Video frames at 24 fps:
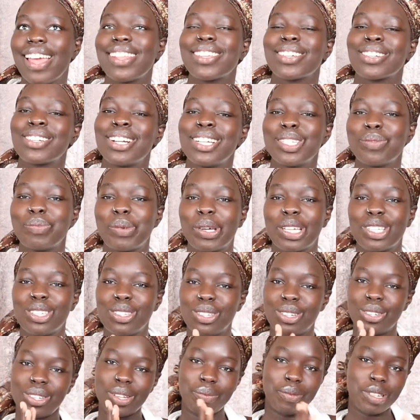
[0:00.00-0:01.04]
crazy because
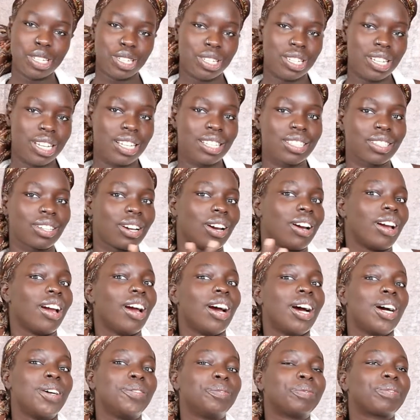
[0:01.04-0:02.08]
the machines
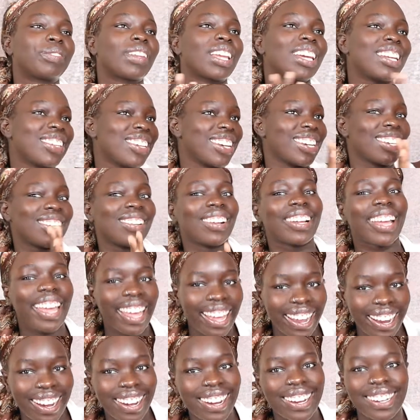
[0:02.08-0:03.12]
in critical
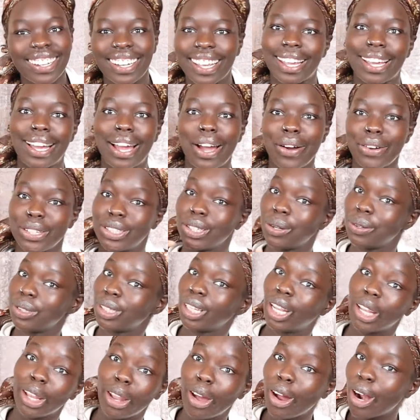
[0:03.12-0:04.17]
care, and like how it's always
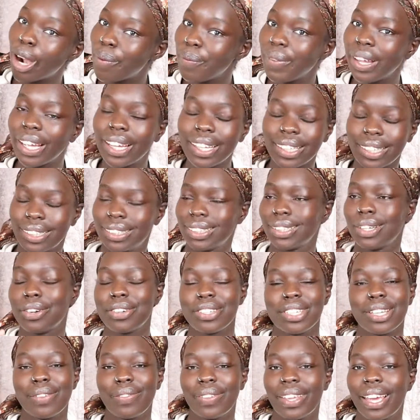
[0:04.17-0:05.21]
alarming, there's
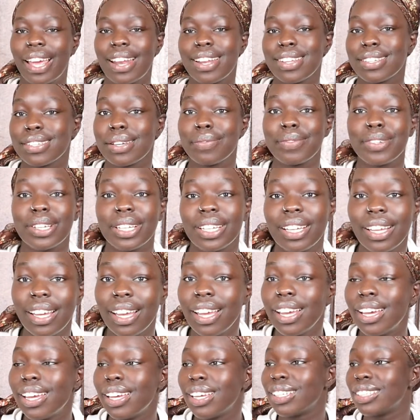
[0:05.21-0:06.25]
always something, and it's something
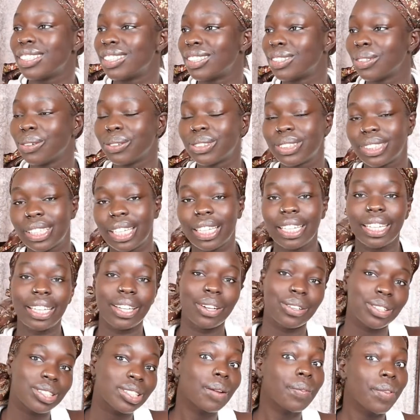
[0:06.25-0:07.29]
so silly
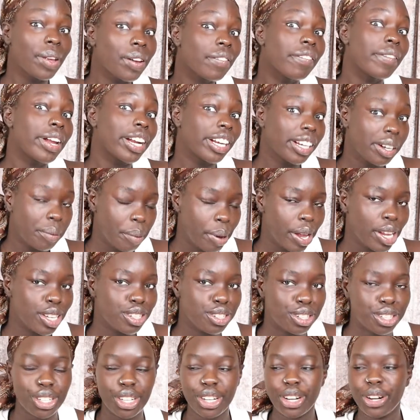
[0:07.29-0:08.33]
or something very
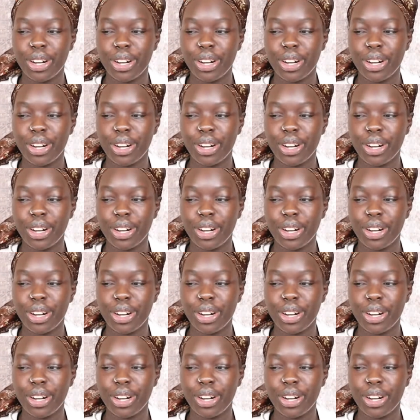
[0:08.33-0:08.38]
major,